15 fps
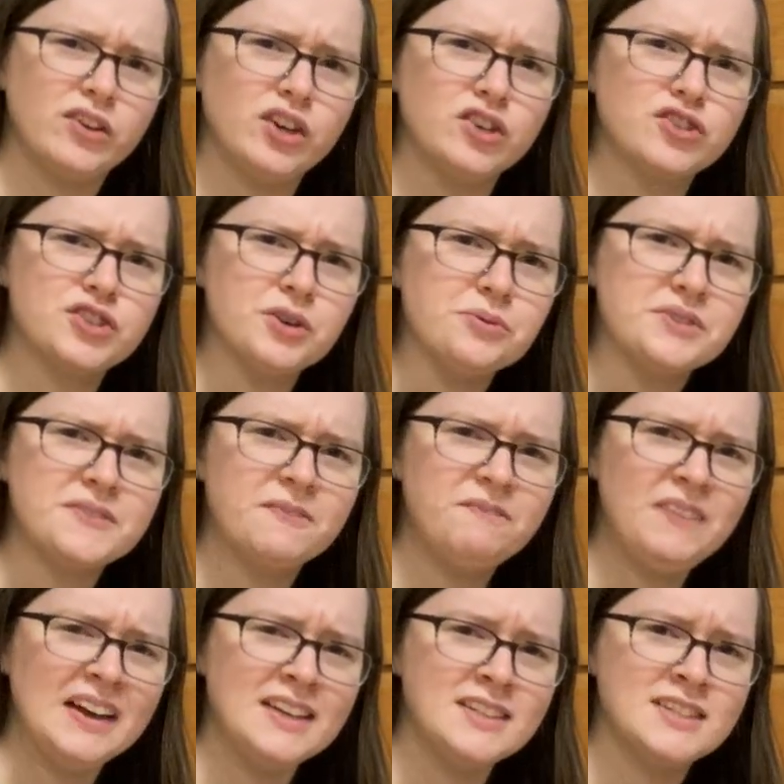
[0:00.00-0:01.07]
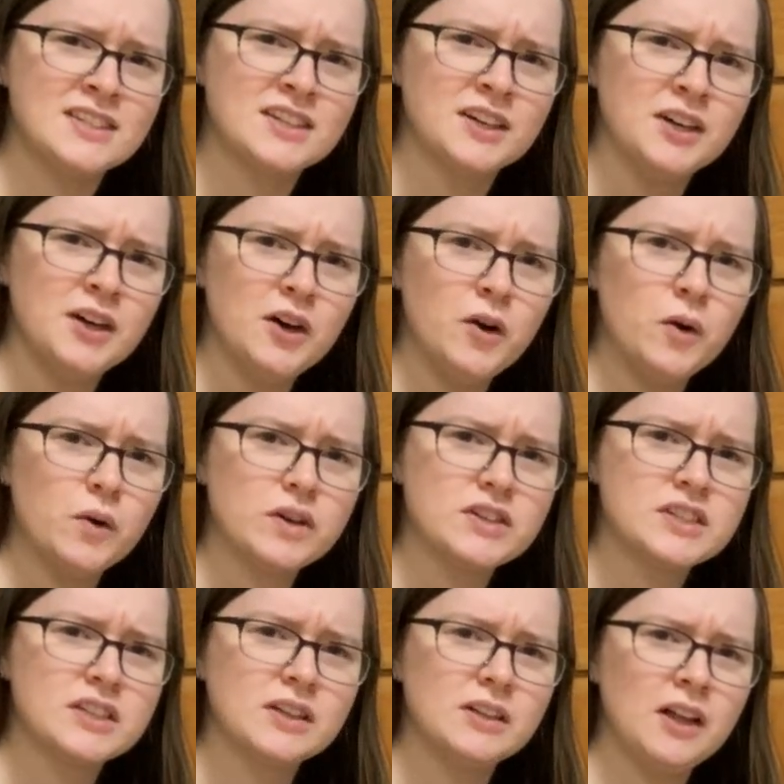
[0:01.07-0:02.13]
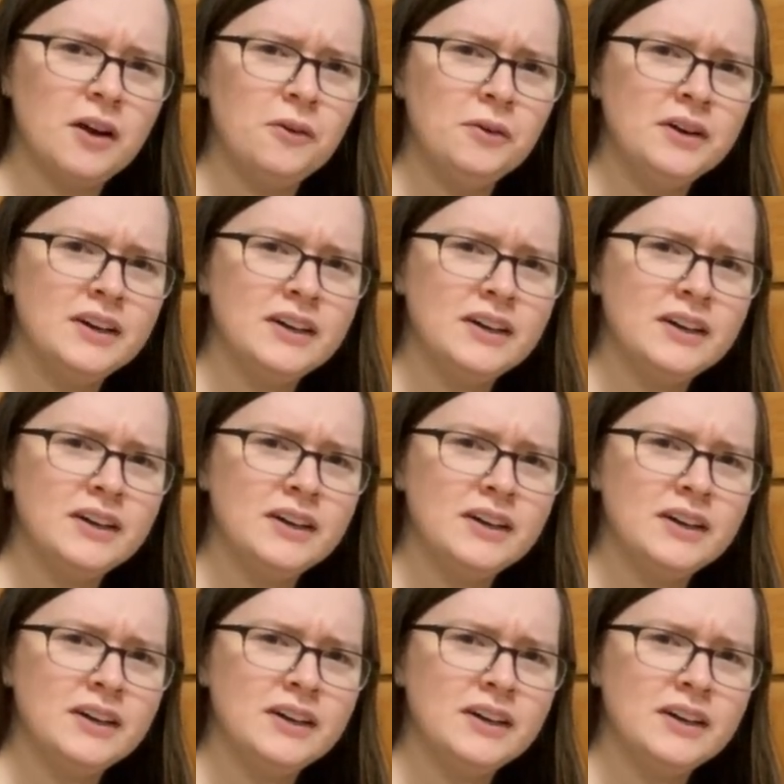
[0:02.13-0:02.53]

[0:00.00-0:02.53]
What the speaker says: your toes fast or slow?